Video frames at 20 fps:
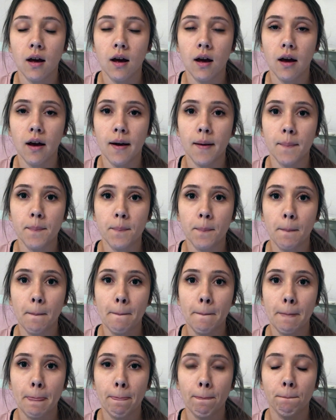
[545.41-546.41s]

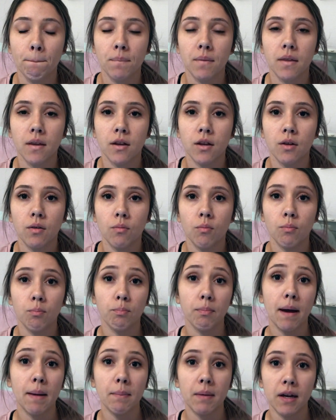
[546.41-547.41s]

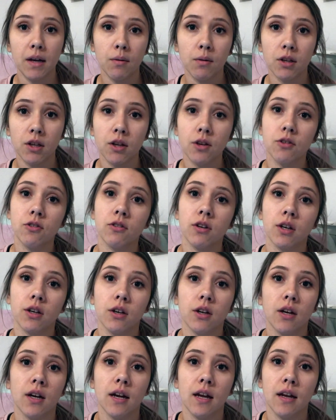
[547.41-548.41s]
By meeting with your
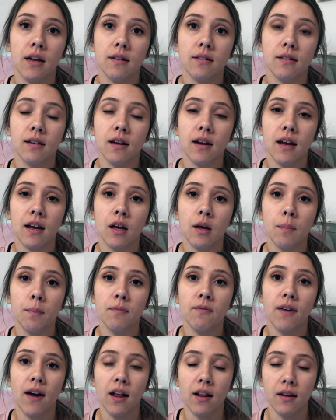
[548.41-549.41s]
instructor, it's going to help
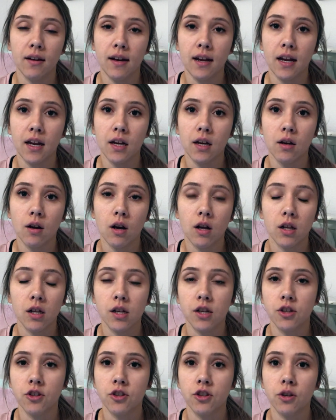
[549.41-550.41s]
validate any
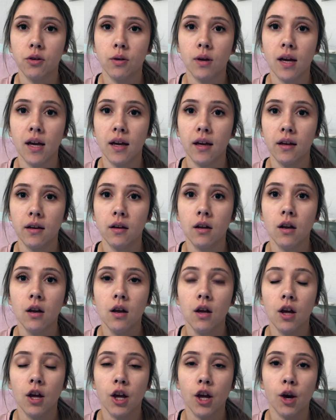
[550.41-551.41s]
knowledge. You can
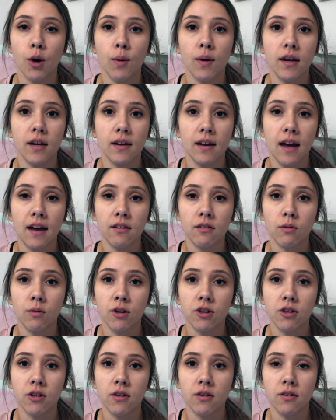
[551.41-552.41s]
go in and ask
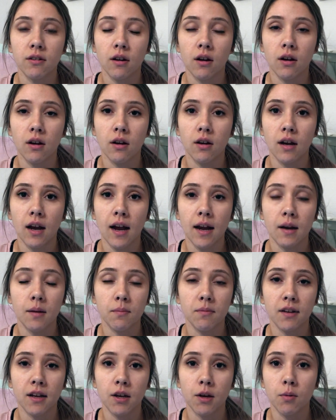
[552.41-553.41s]
questions on
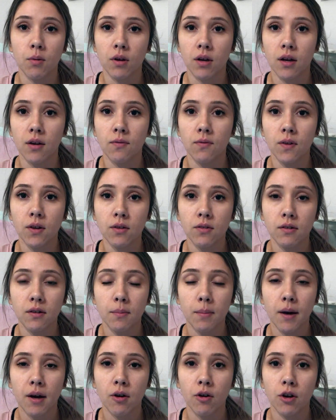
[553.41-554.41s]
items that you are confused
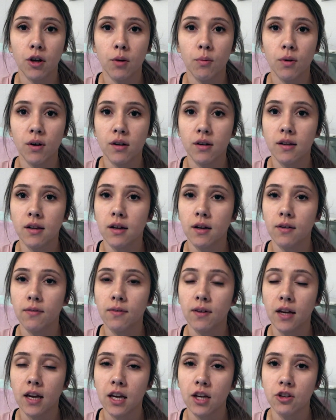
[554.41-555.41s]
about or you wanted
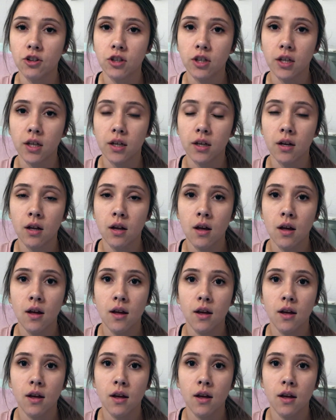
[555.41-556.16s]
clarification.